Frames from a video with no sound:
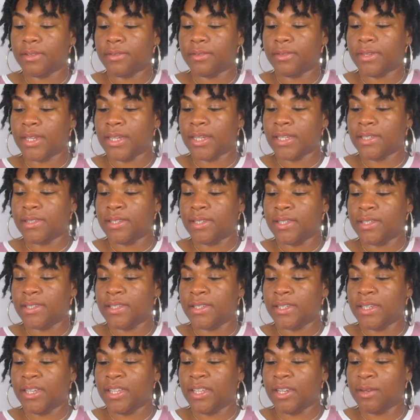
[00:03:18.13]
so next is
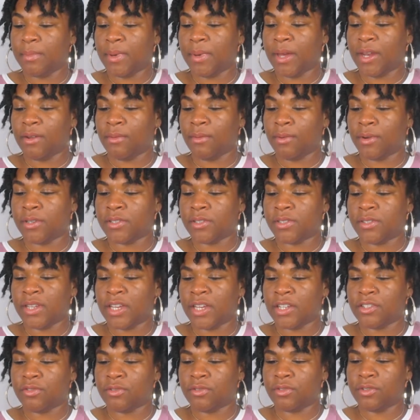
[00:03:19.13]
the Eden Body Works
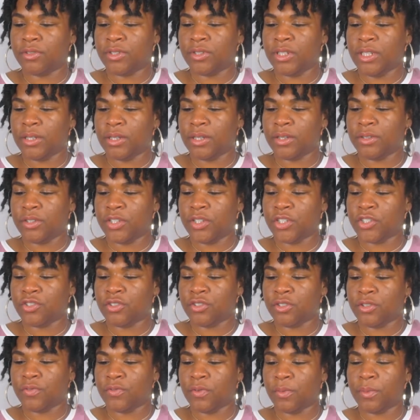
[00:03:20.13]
Natural Deep
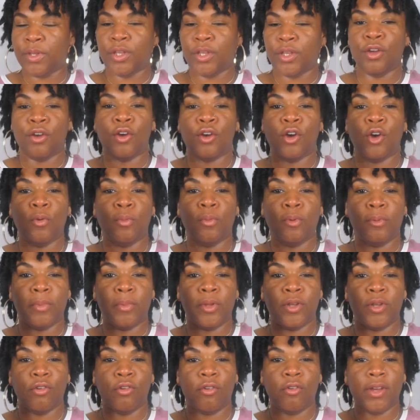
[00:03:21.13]
Conditioner from the Jojoba
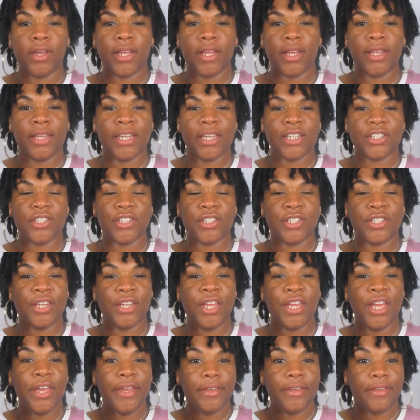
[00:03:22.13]
Monoi
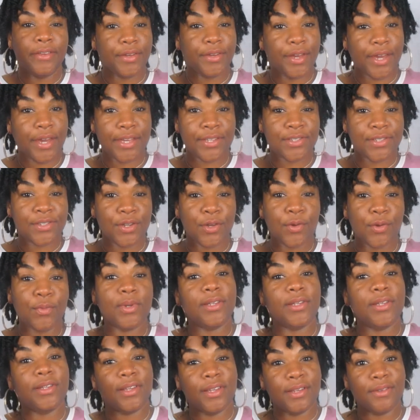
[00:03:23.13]
collection. You guys know
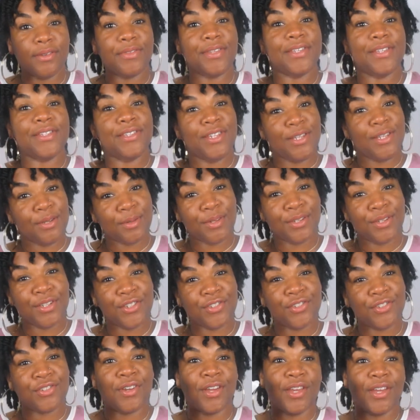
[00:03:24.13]
we love this deep
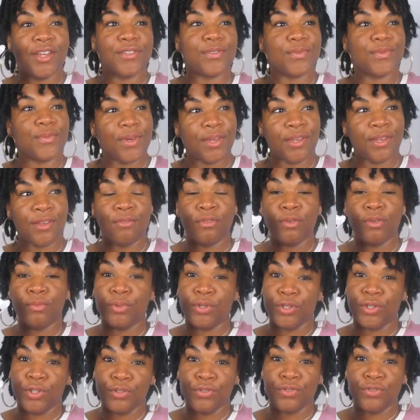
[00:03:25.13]
conditioner as well. We've
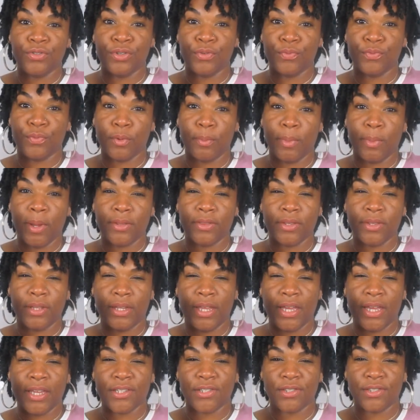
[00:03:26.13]
been using it for about the
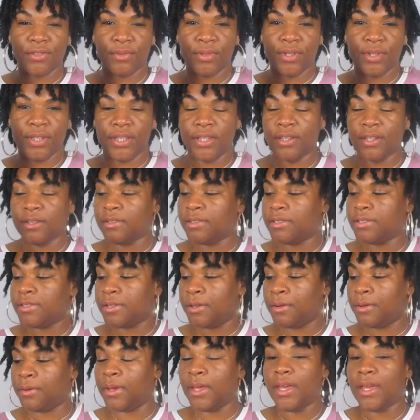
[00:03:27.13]
last three years,
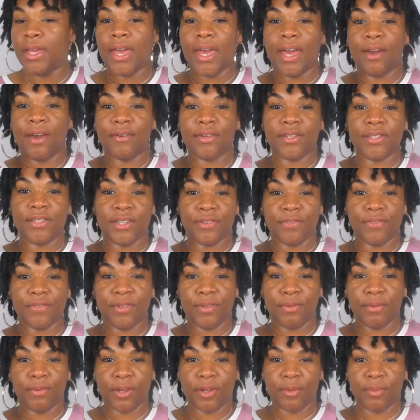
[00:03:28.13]
so I would
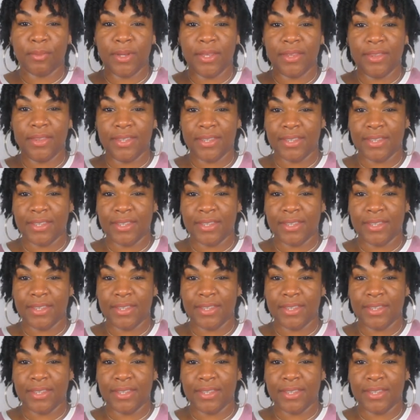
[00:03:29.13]
definitely recommend